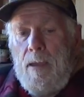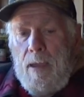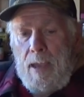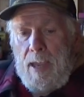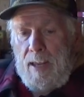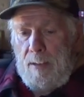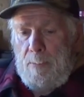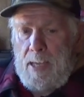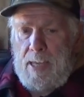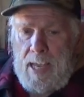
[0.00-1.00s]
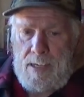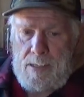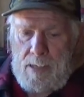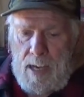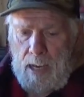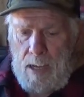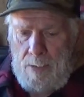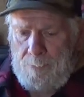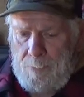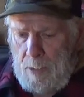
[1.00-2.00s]
And let me get a
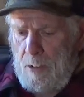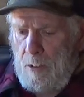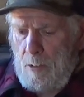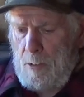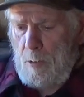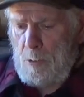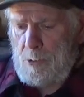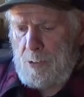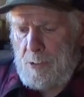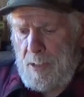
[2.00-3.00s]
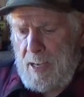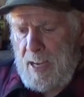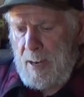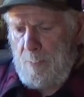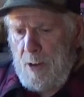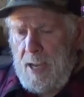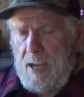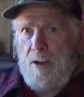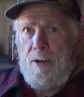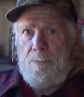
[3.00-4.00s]
little closer to the camera
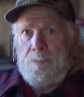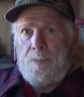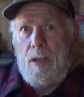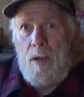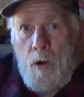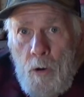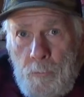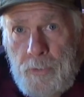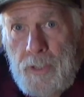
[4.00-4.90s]
here. Hopefully